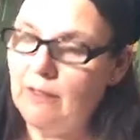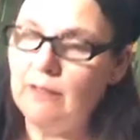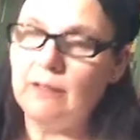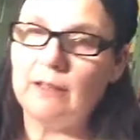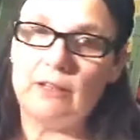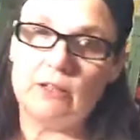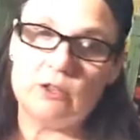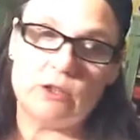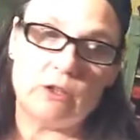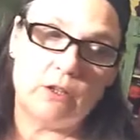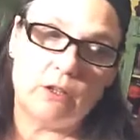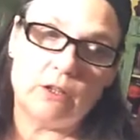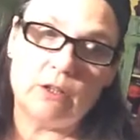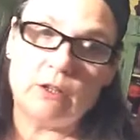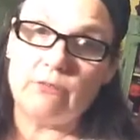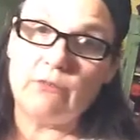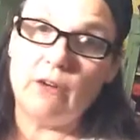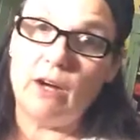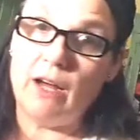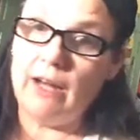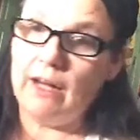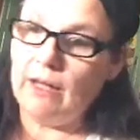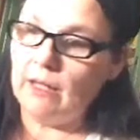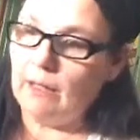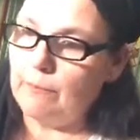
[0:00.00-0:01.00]
Because, you know, you're
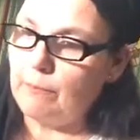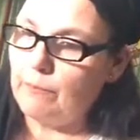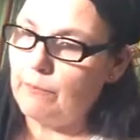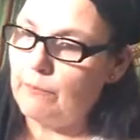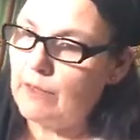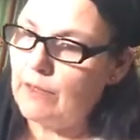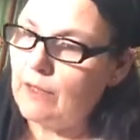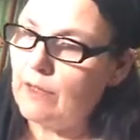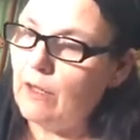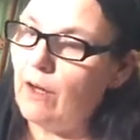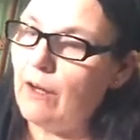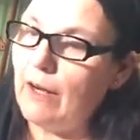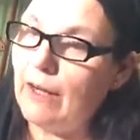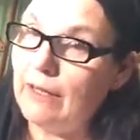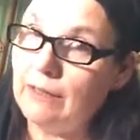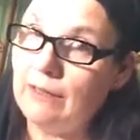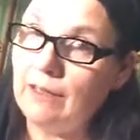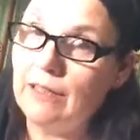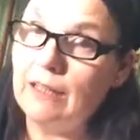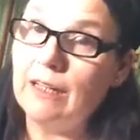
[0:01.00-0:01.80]
frying them. All right.